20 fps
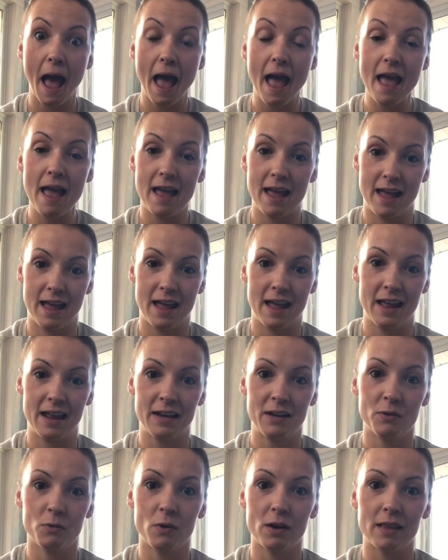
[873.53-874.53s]

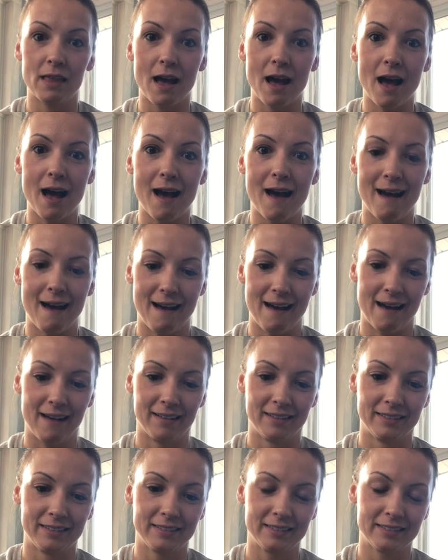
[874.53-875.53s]
And
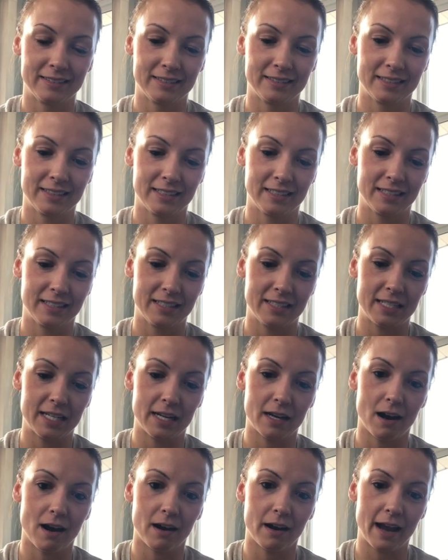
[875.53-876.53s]
voila! Did
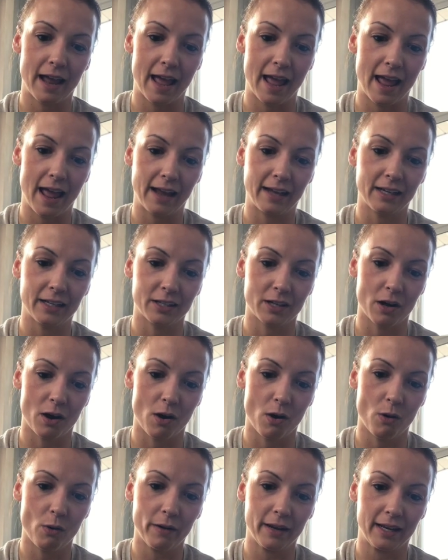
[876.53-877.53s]
our egg
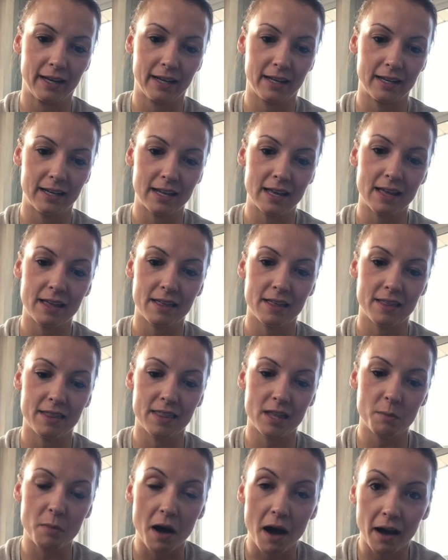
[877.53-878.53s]
go in
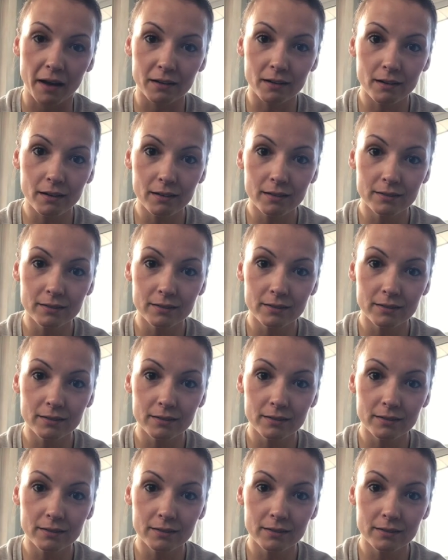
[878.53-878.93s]
the bottle?